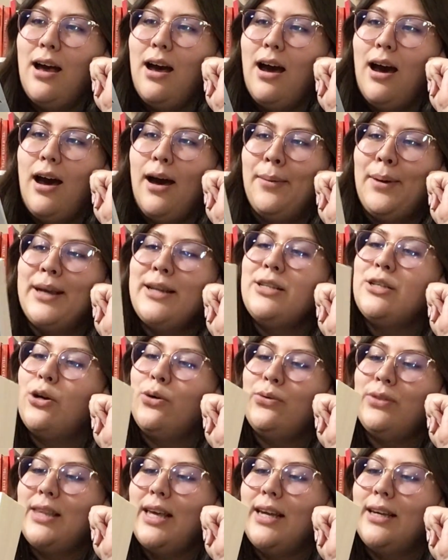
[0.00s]
I
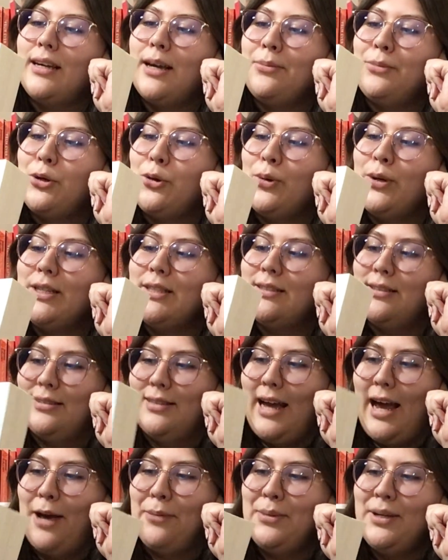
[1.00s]
don't think I'm going to
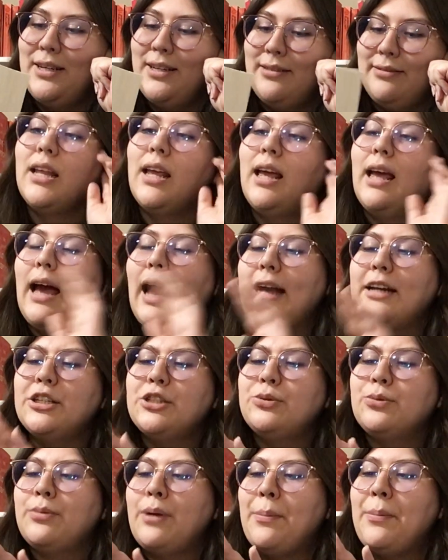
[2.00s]
tab it. I
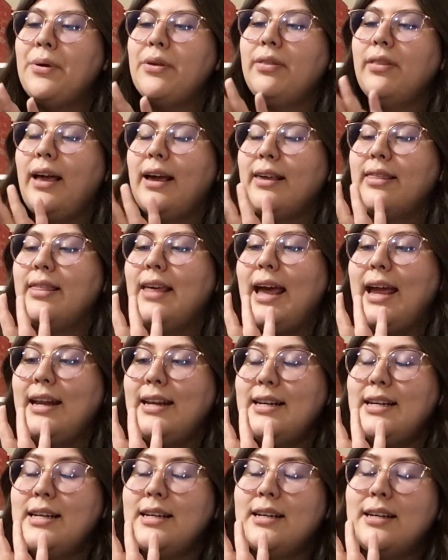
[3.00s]
just remember like the
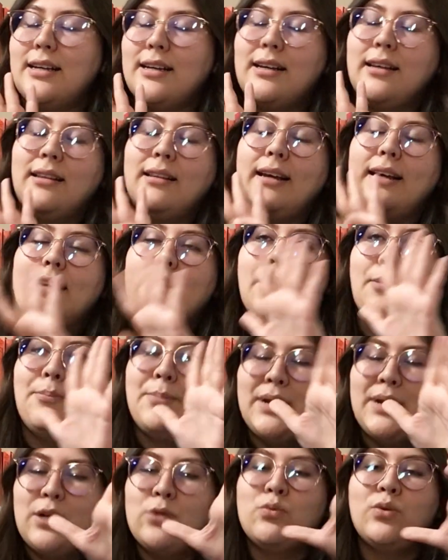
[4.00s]
ending, like
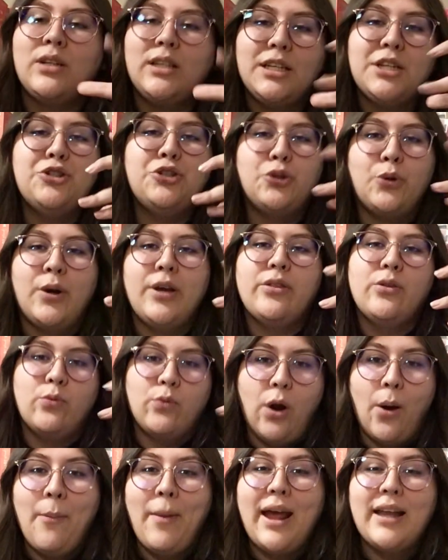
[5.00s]
me really enjoying the
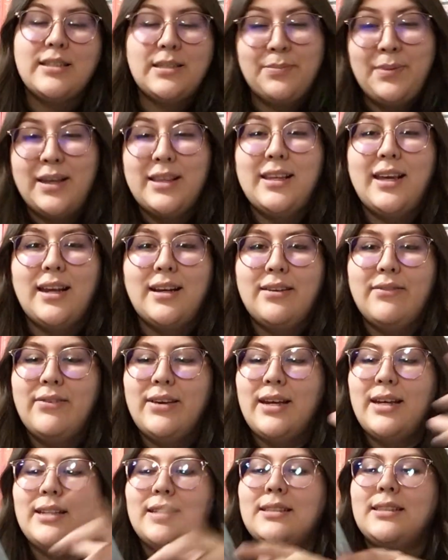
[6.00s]
romance by the end of
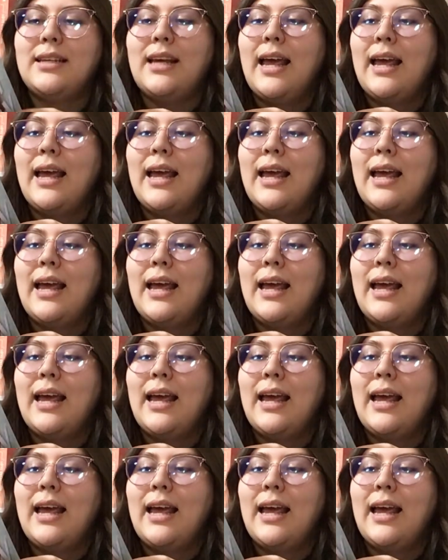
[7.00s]
it.